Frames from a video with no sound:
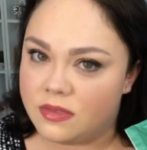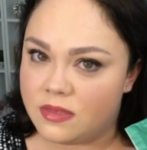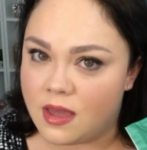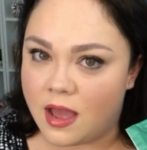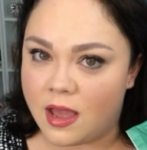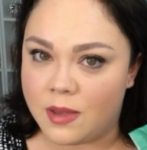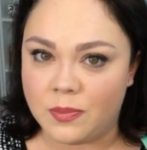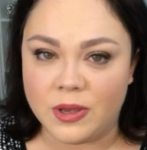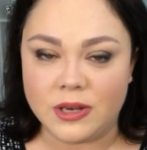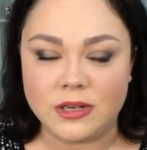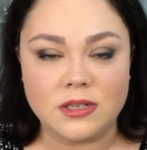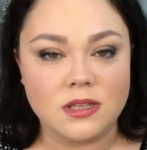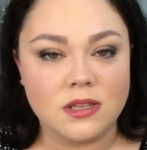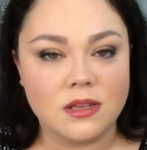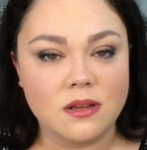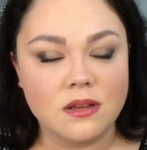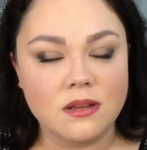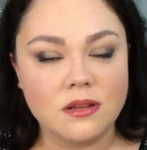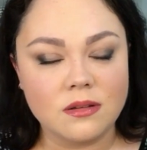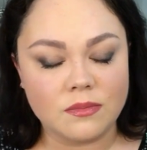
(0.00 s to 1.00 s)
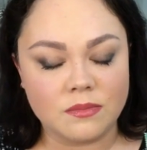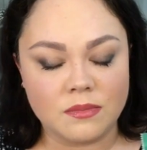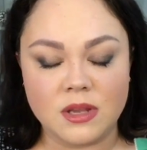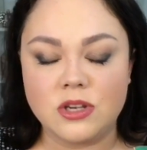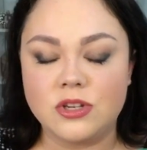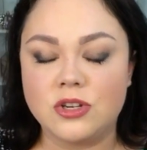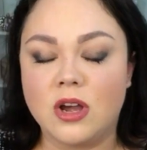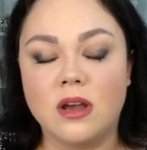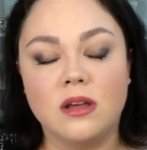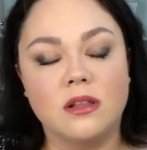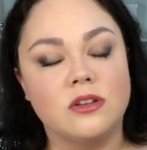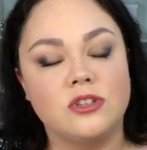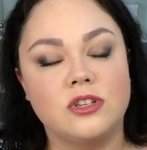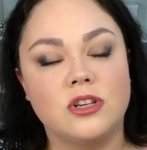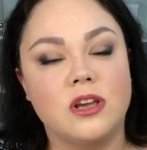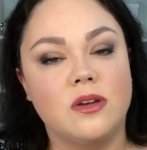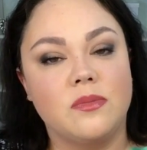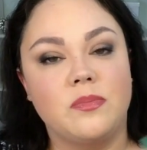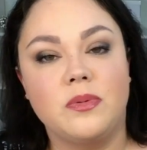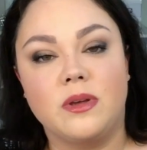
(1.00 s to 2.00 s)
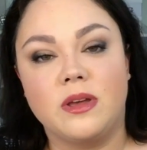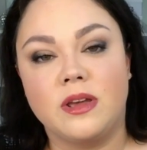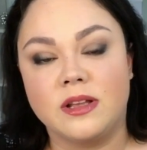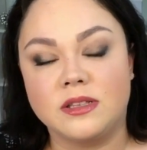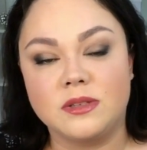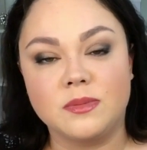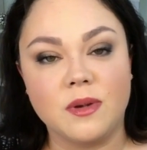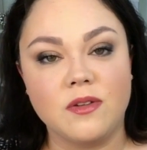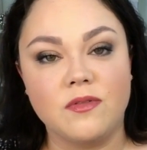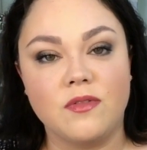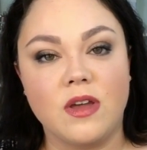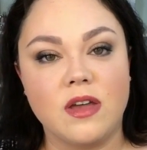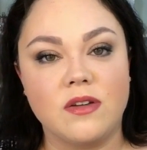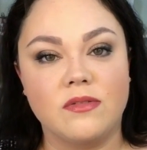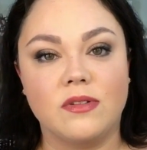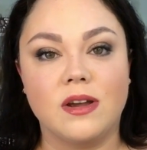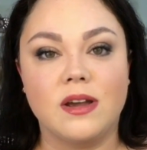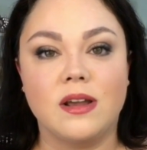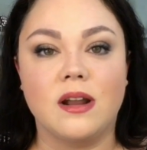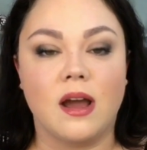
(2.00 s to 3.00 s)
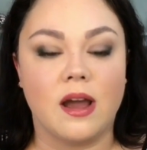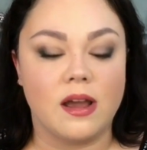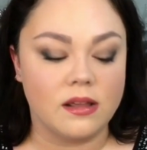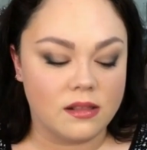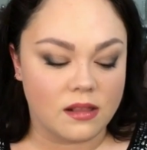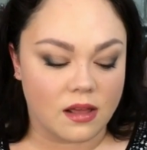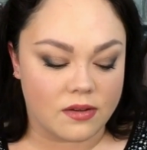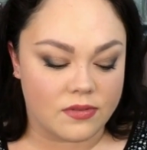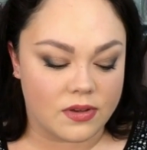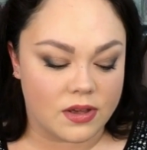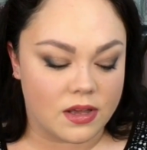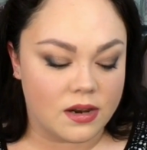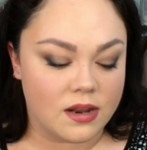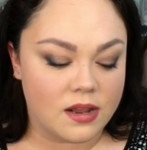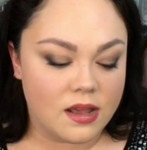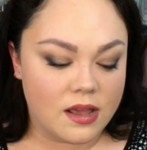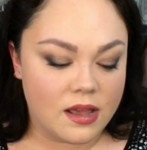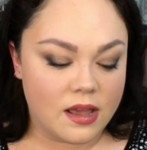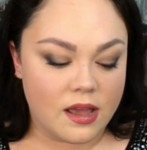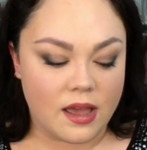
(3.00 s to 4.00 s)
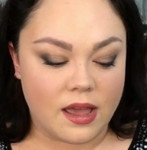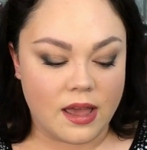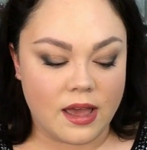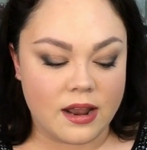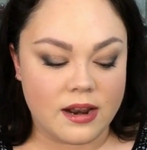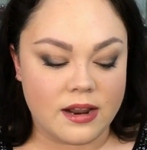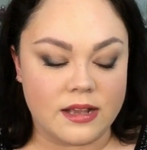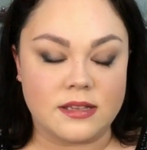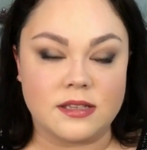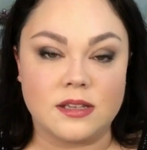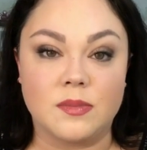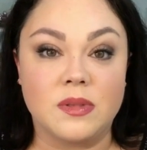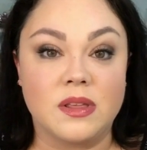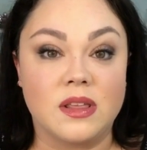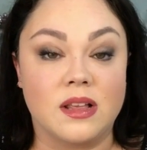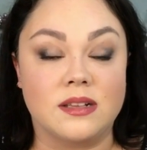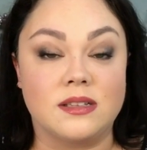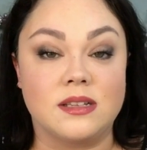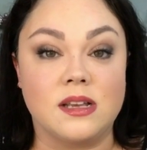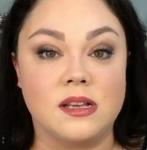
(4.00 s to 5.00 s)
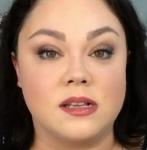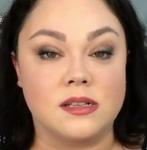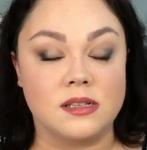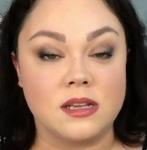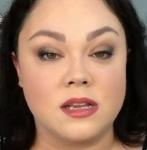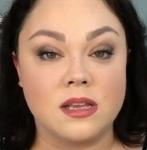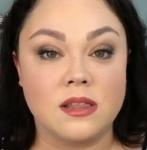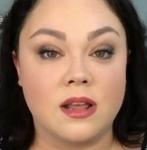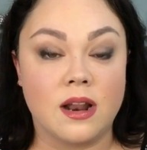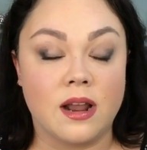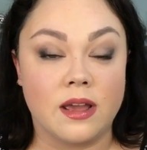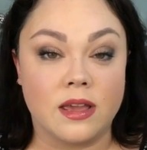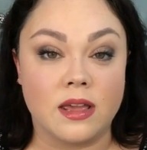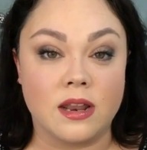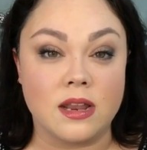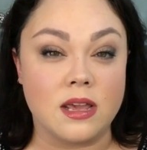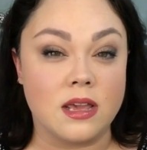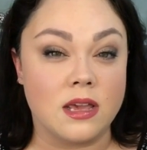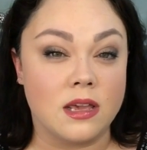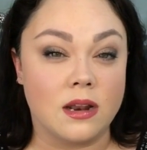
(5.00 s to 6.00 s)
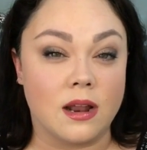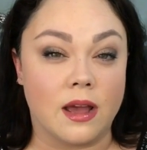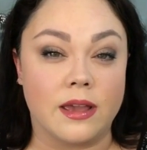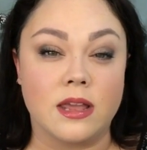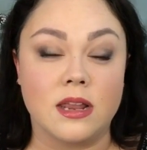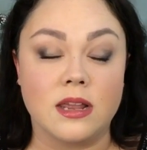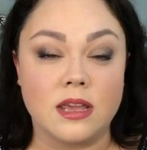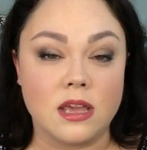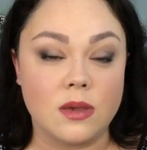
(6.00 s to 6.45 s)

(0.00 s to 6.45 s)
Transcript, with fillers: I picked the mint chocolate chip. It's my favorite. I love it. And it's something that's easy that I can eat. I can